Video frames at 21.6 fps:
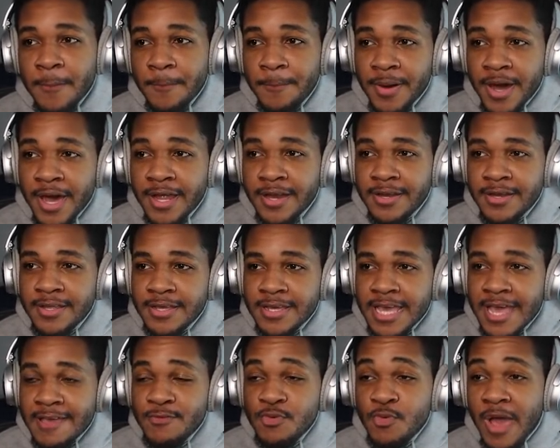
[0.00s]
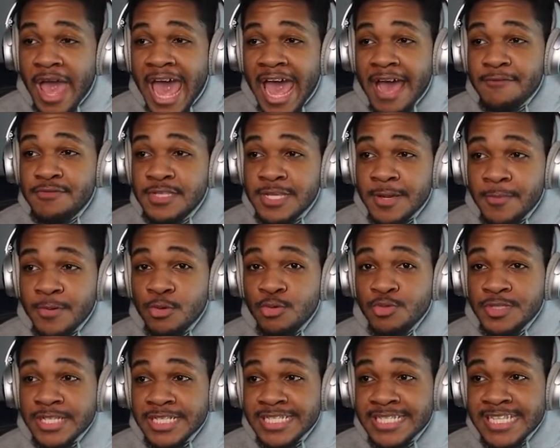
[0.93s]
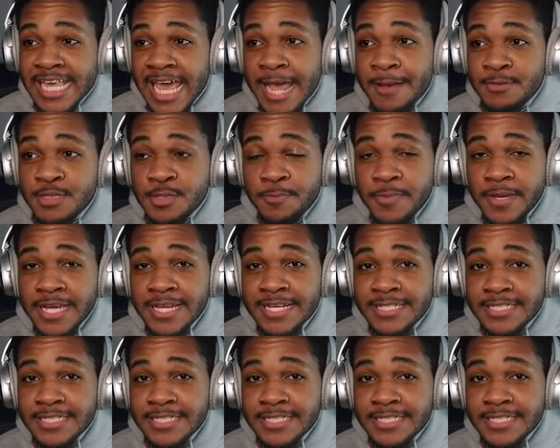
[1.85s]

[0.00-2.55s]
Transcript: But if you have someone who's the same speed